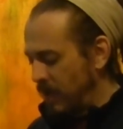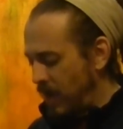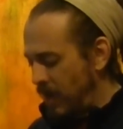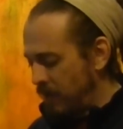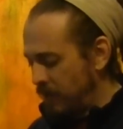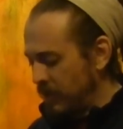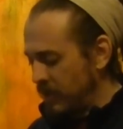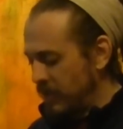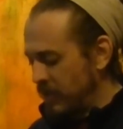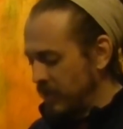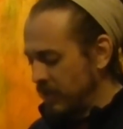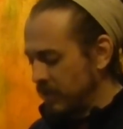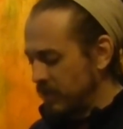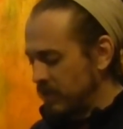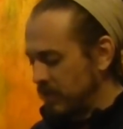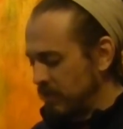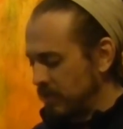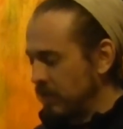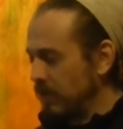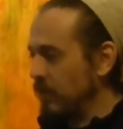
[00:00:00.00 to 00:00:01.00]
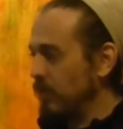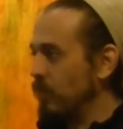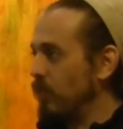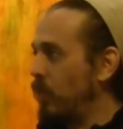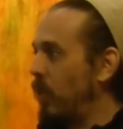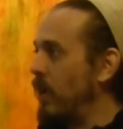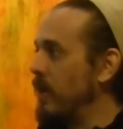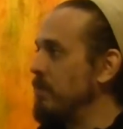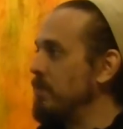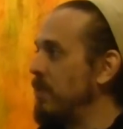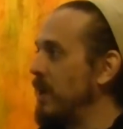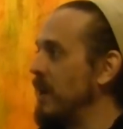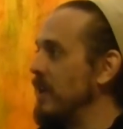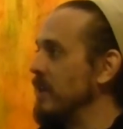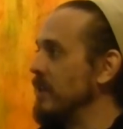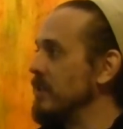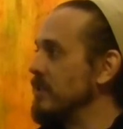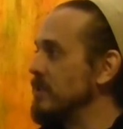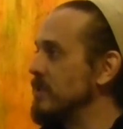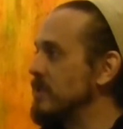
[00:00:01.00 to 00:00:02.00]
everything one
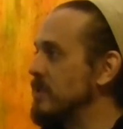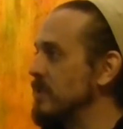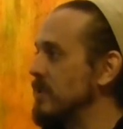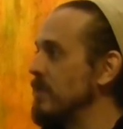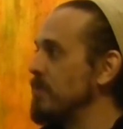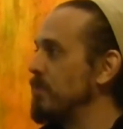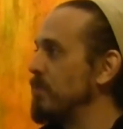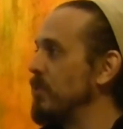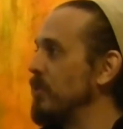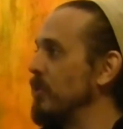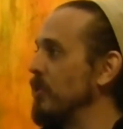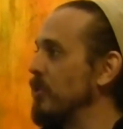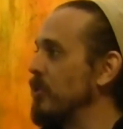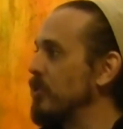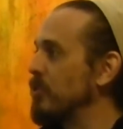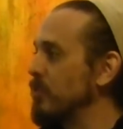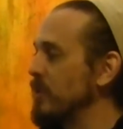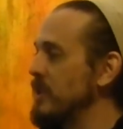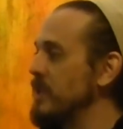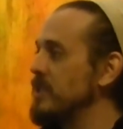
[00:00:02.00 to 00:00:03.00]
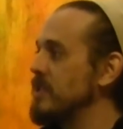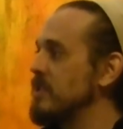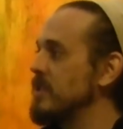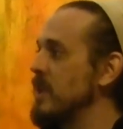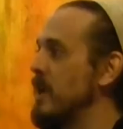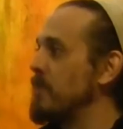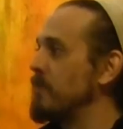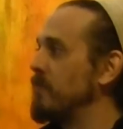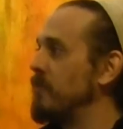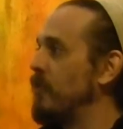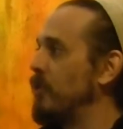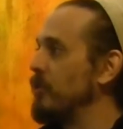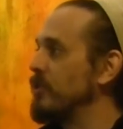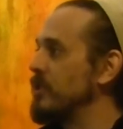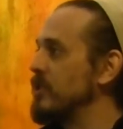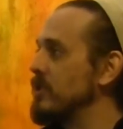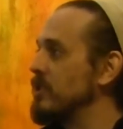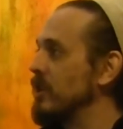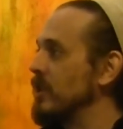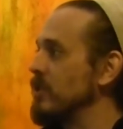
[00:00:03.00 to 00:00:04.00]
button, simple, 3-step
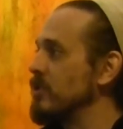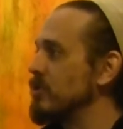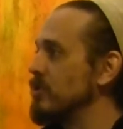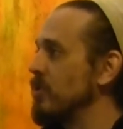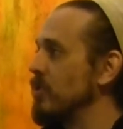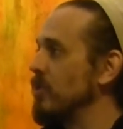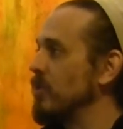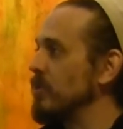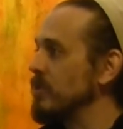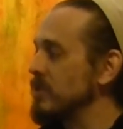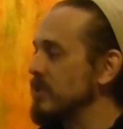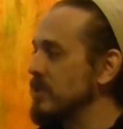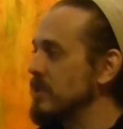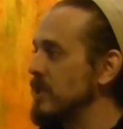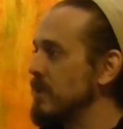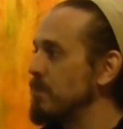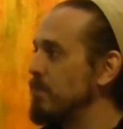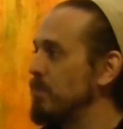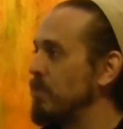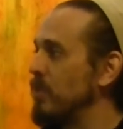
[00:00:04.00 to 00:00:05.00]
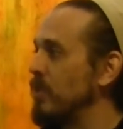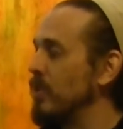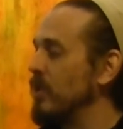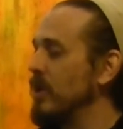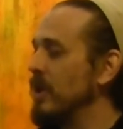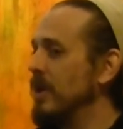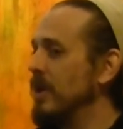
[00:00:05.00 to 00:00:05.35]
voltage control, simple.